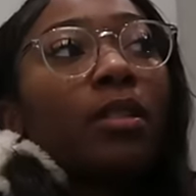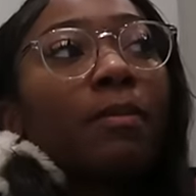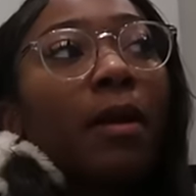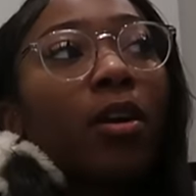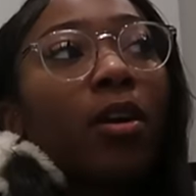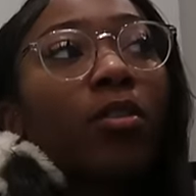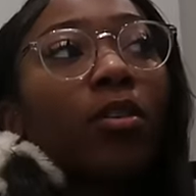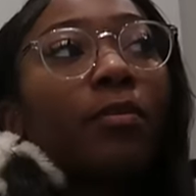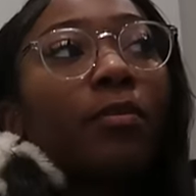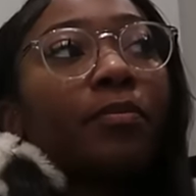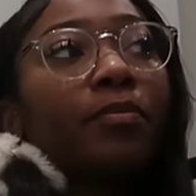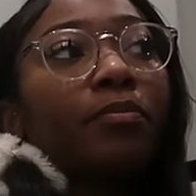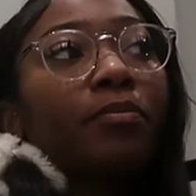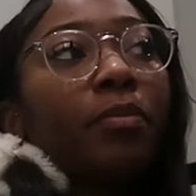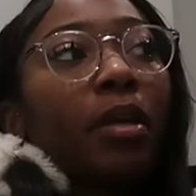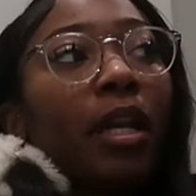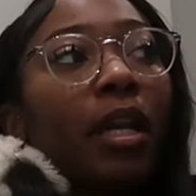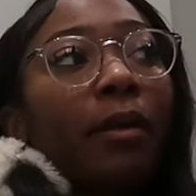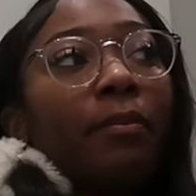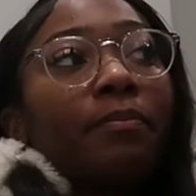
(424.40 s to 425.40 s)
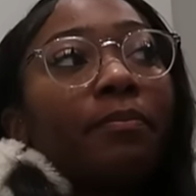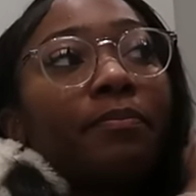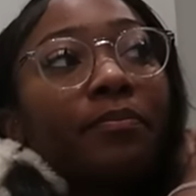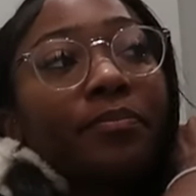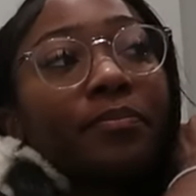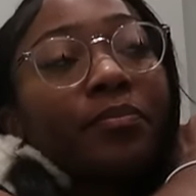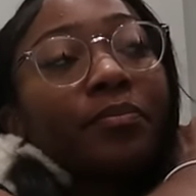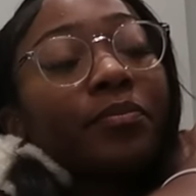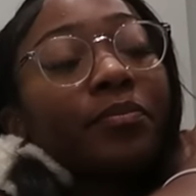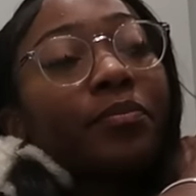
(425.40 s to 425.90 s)
it's back on. Brilliant.
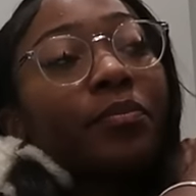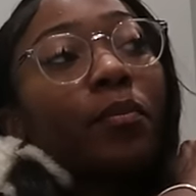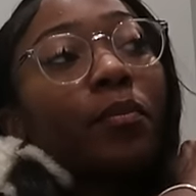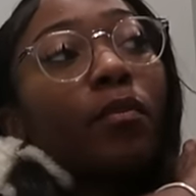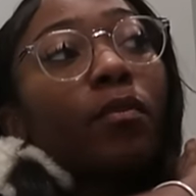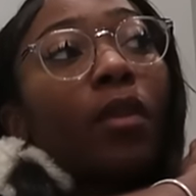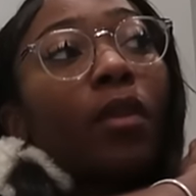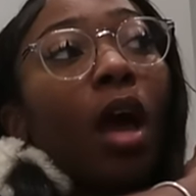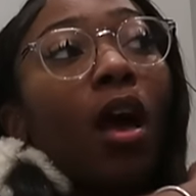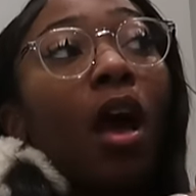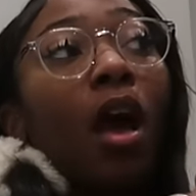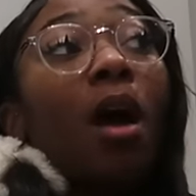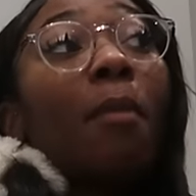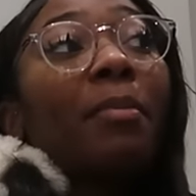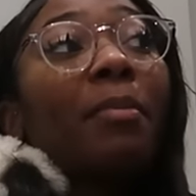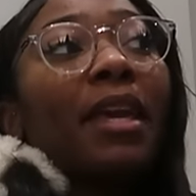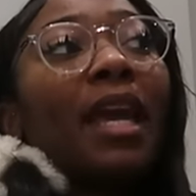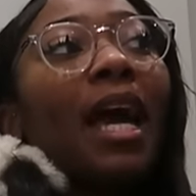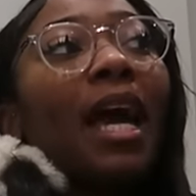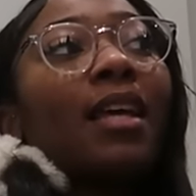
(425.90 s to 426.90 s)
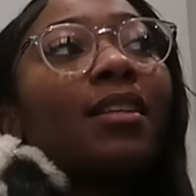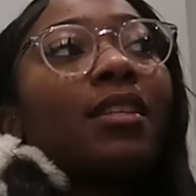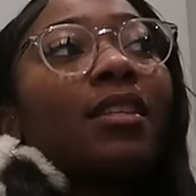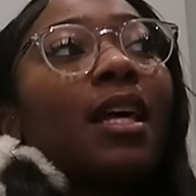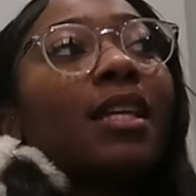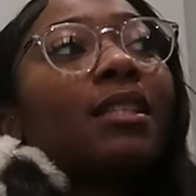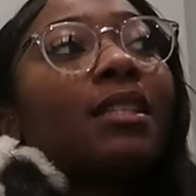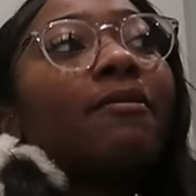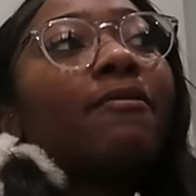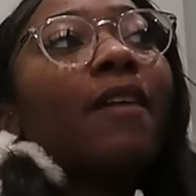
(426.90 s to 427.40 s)
But yeah, so
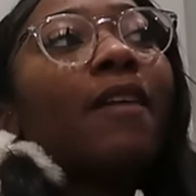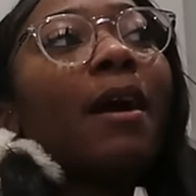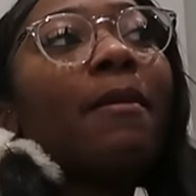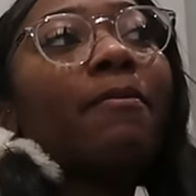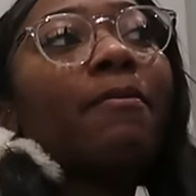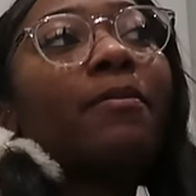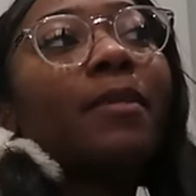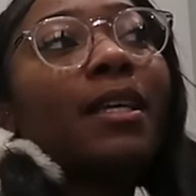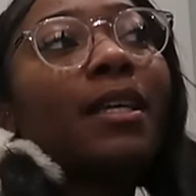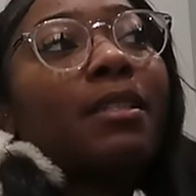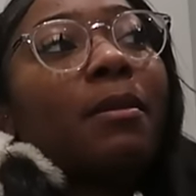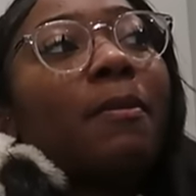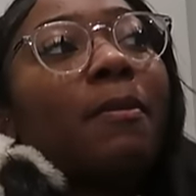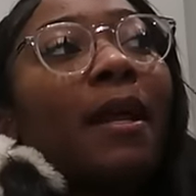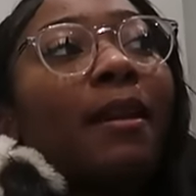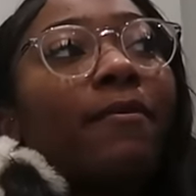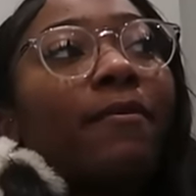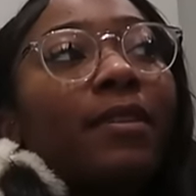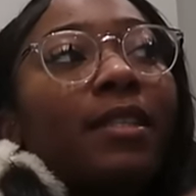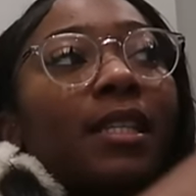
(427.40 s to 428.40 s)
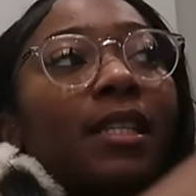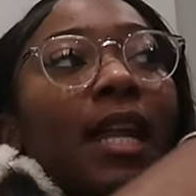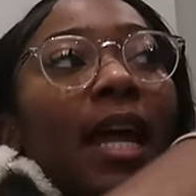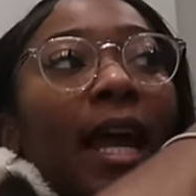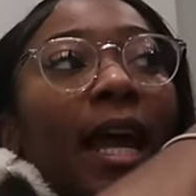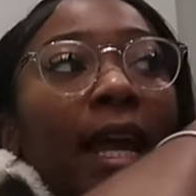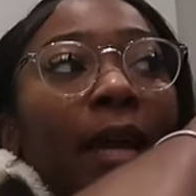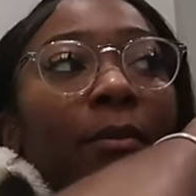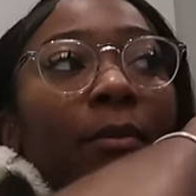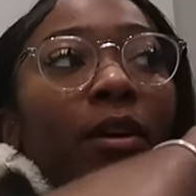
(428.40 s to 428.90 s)
that's the vibe. That's the plan for
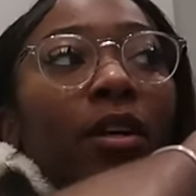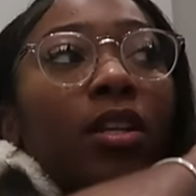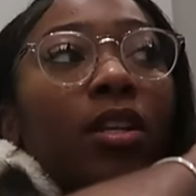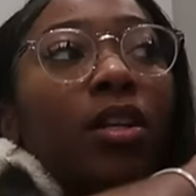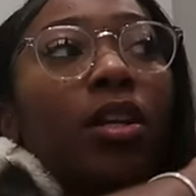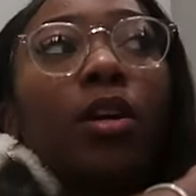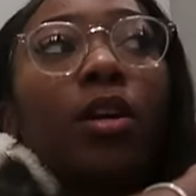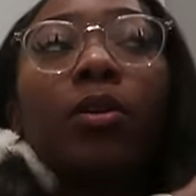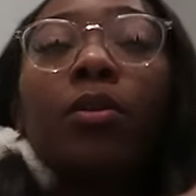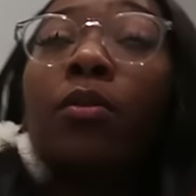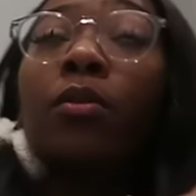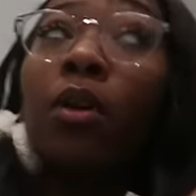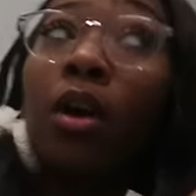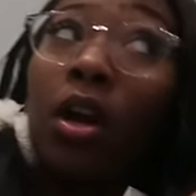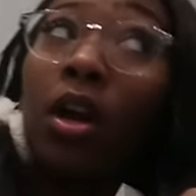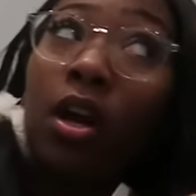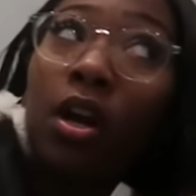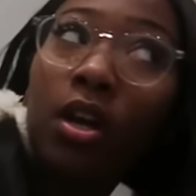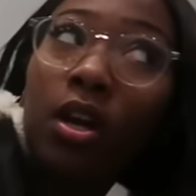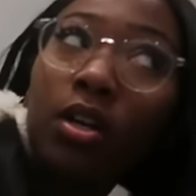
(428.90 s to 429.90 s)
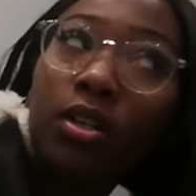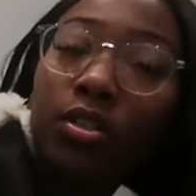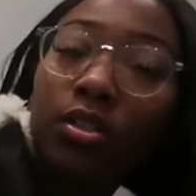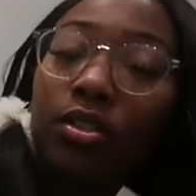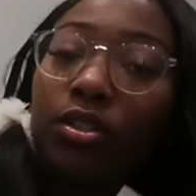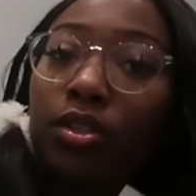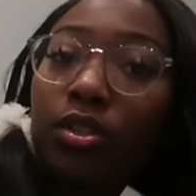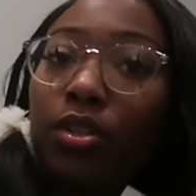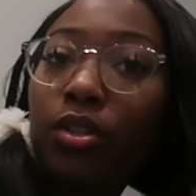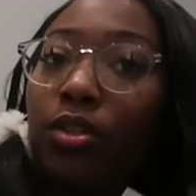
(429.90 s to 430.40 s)
today. We're gonna go
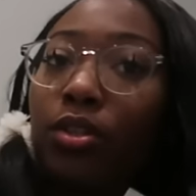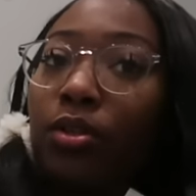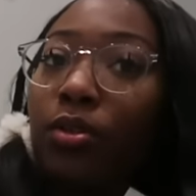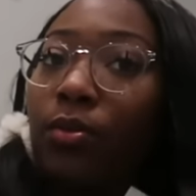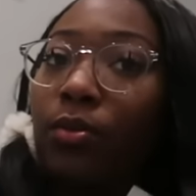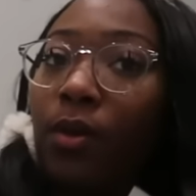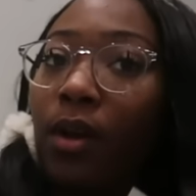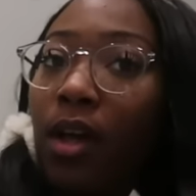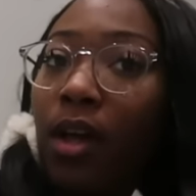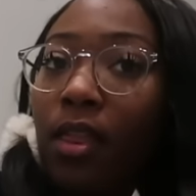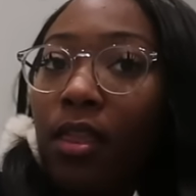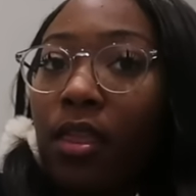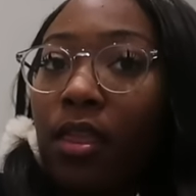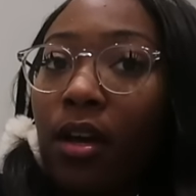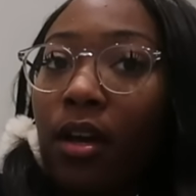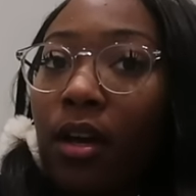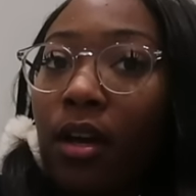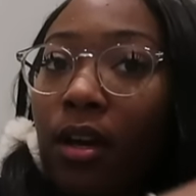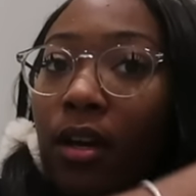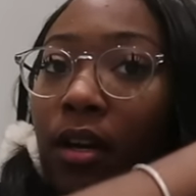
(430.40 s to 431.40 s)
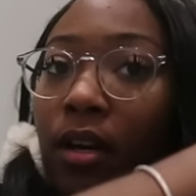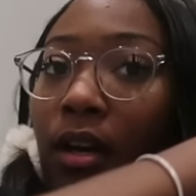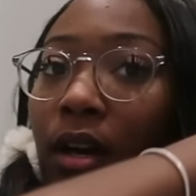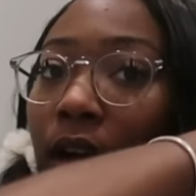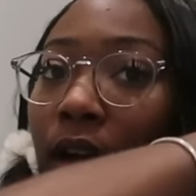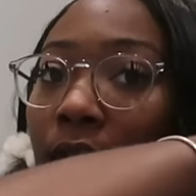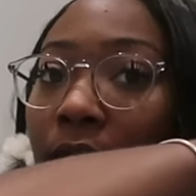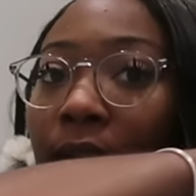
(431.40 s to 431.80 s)
to the